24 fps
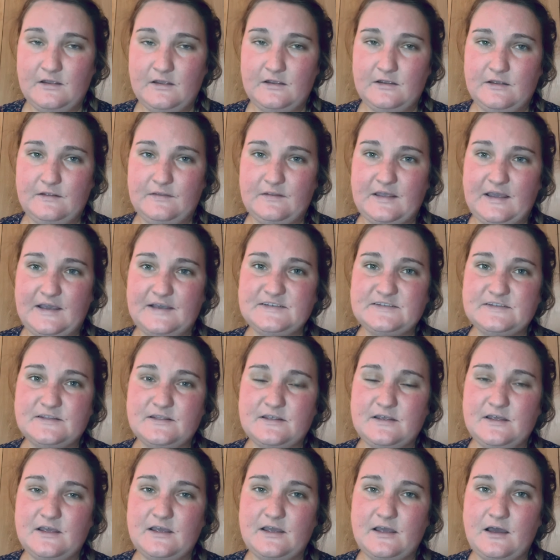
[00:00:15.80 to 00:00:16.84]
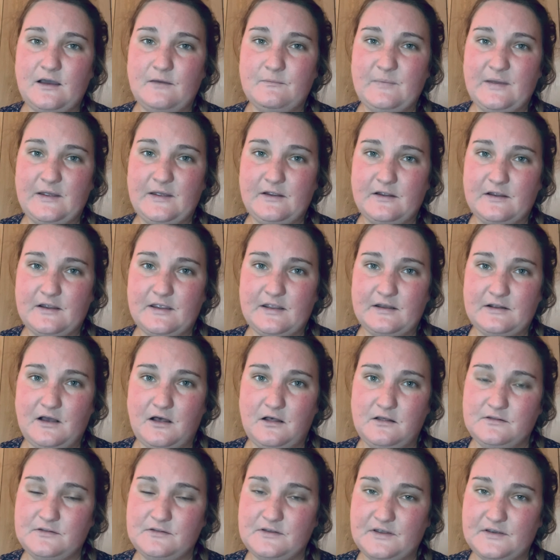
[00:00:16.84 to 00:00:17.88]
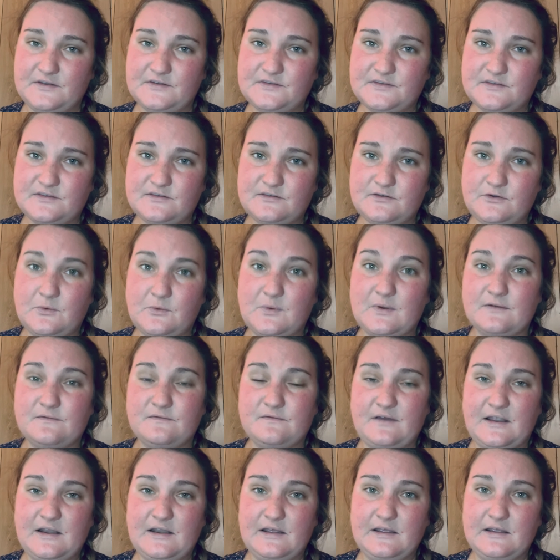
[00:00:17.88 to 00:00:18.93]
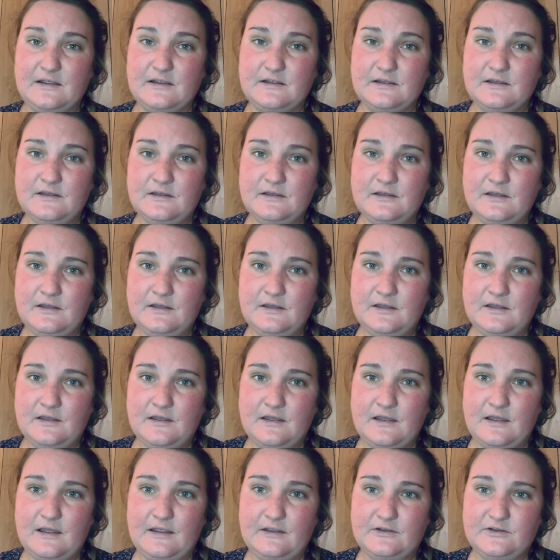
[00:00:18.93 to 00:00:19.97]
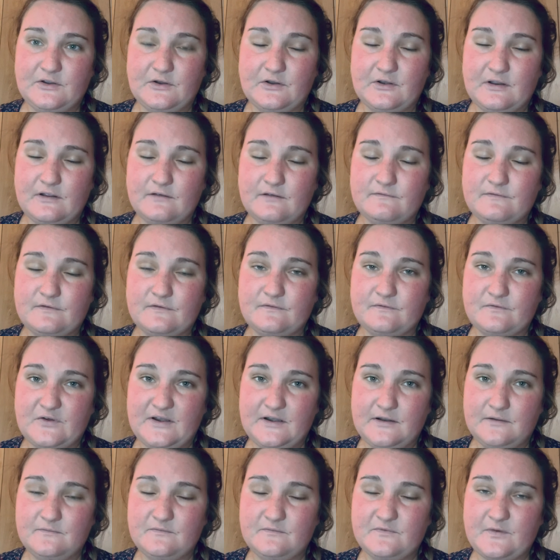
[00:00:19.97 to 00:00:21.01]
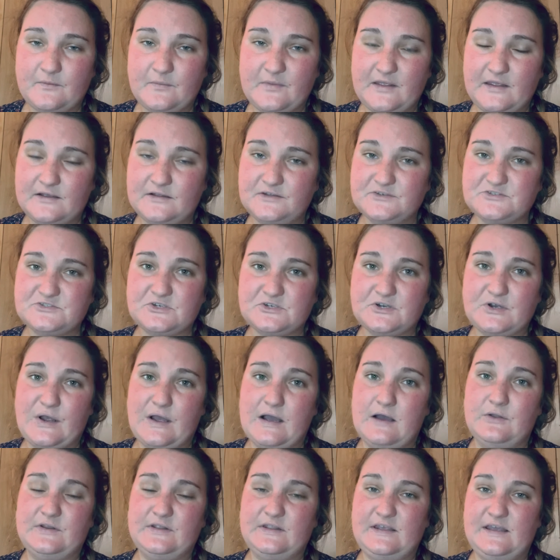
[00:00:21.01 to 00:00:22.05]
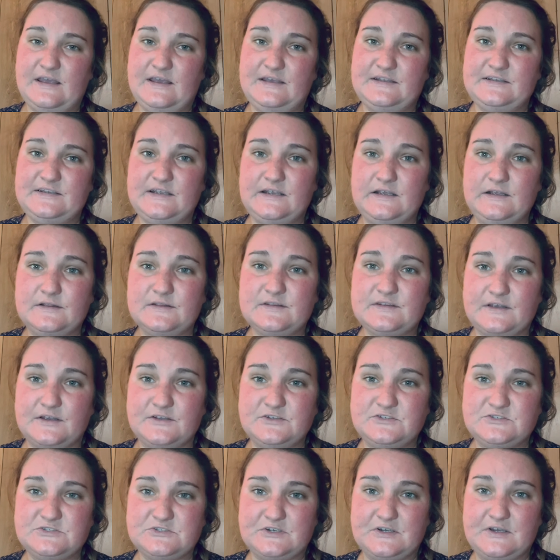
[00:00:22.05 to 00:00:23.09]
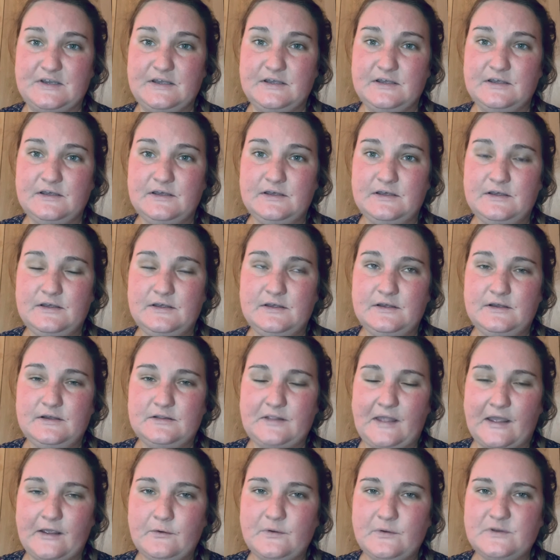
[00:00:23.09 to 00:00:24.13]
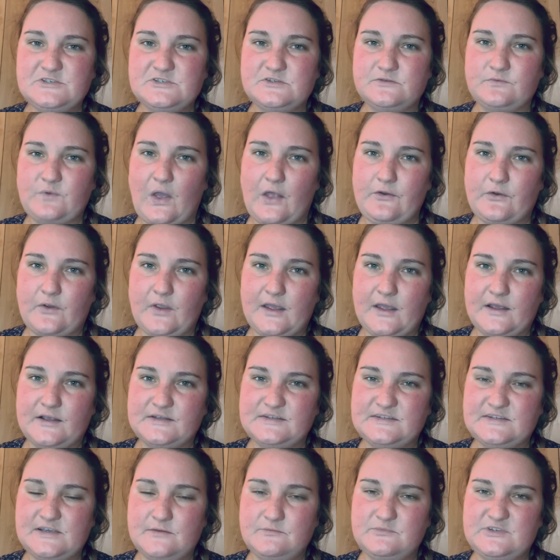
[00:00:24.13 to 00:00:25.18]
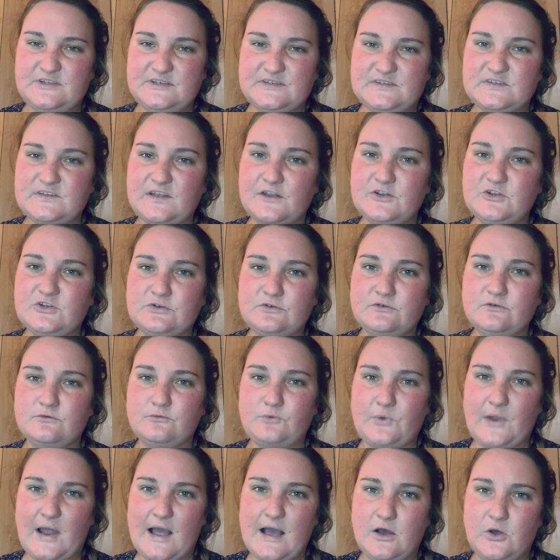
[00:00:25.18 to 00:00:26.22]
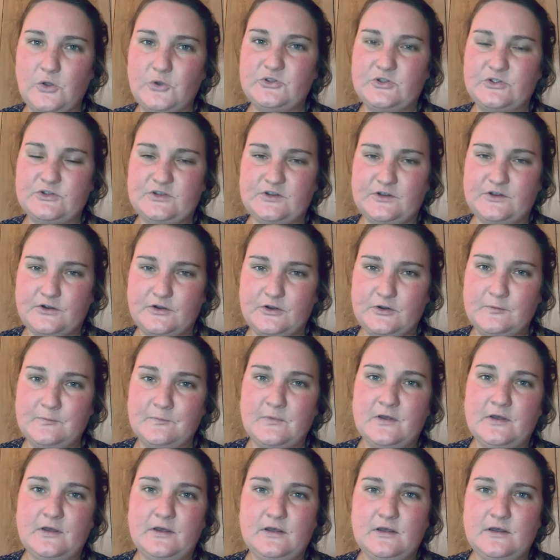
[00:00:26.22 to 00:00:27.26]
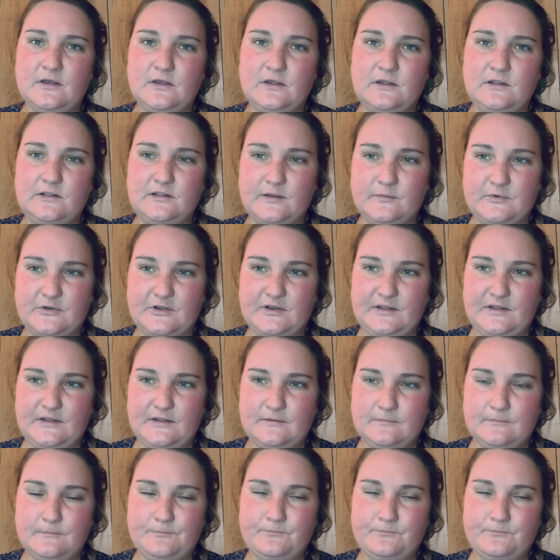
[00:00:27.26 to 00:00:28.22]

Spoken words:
In the case of the American colonists who were fighting and yearning for freedom from the English crown in the 18th century, language and rhetoric seemed to center around the term liberty.